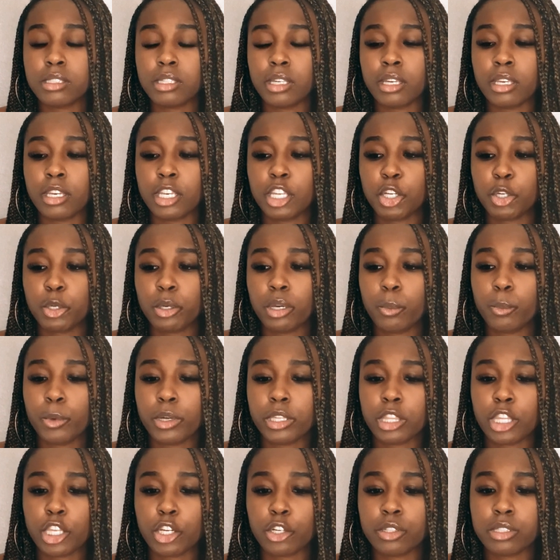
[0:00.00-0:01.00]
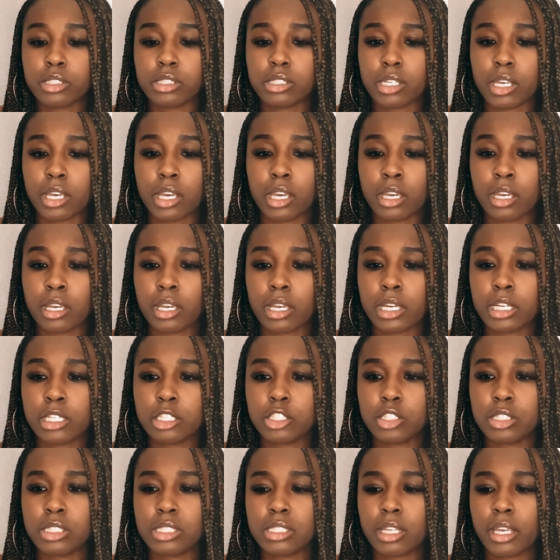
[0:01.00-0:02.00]
and hearing what they're saying, it
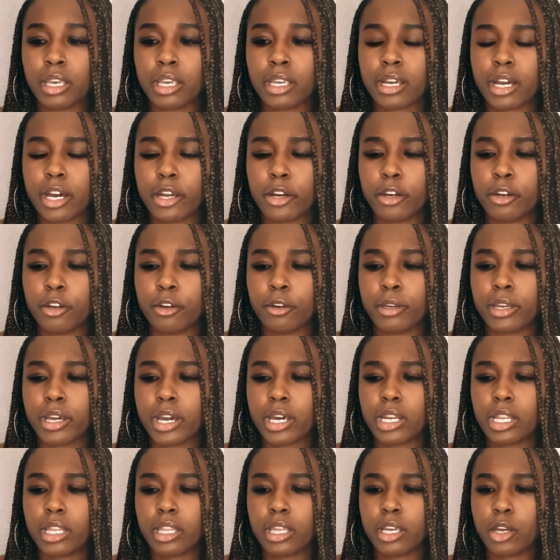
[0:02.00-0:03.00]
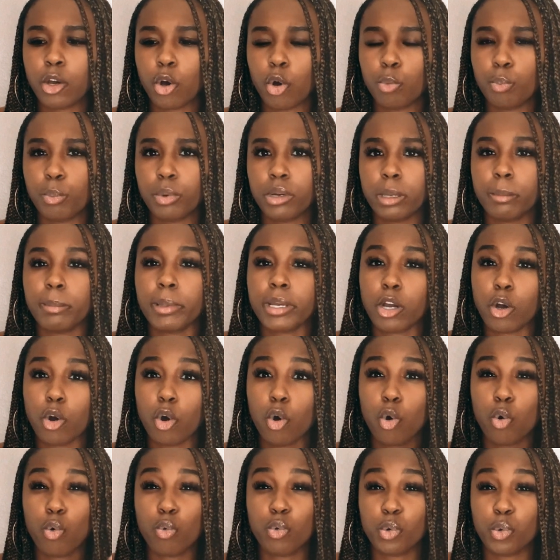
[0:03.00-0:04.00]
just like, I don't know, it kind of like opened up like a
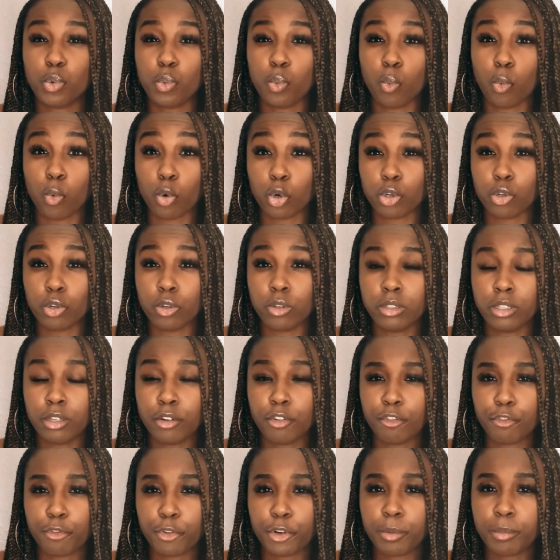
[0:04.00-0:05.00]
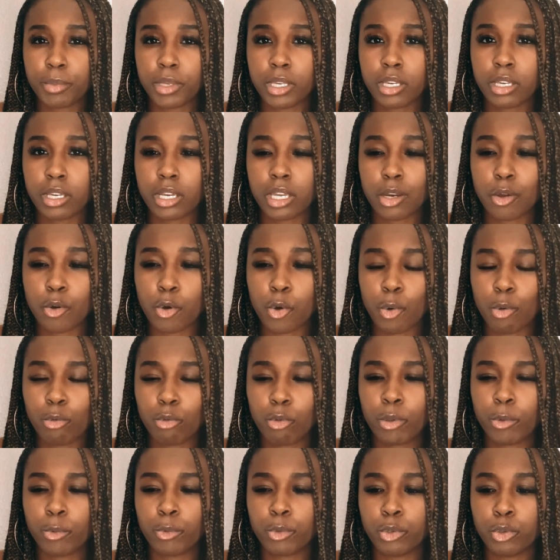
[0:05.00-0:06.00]
whole new world for me and a
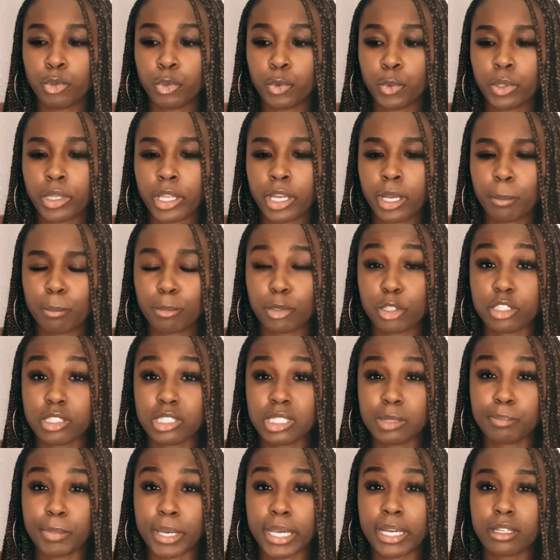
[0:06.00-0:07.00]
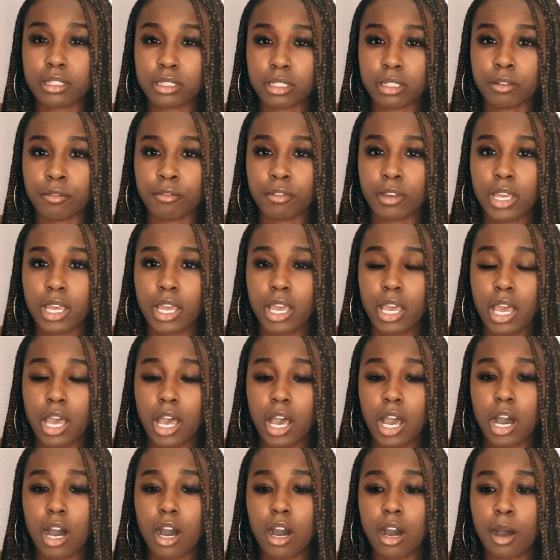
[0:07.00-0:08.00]
whole new like perspective.
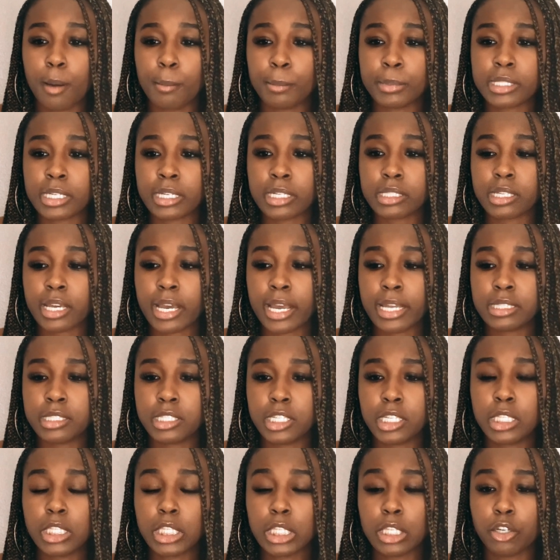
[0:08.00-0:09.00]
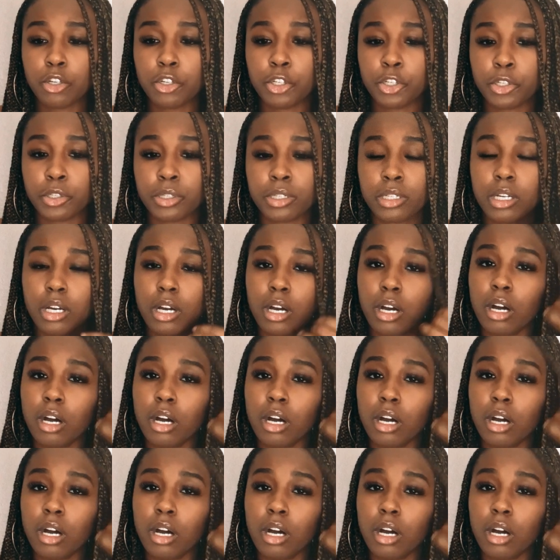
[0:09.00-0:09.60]
Like I said, I did learn